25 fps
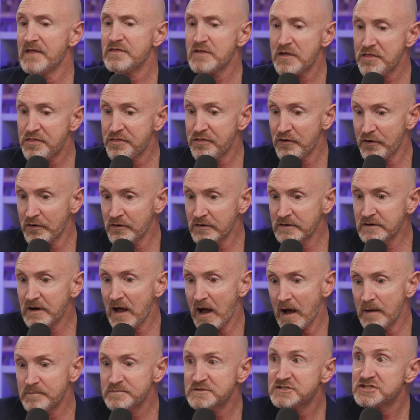And the third
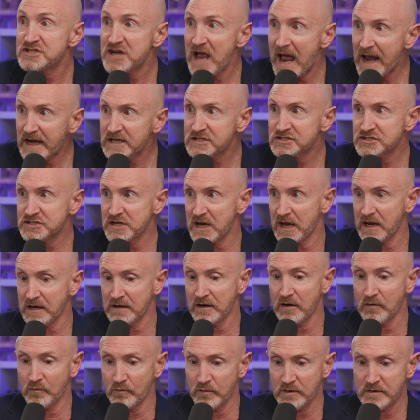
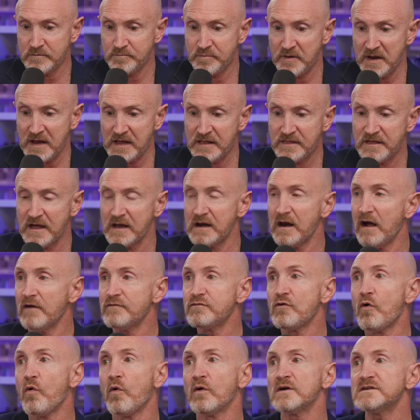objection would be that,
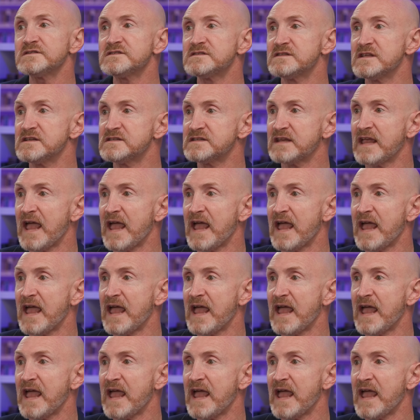of course, this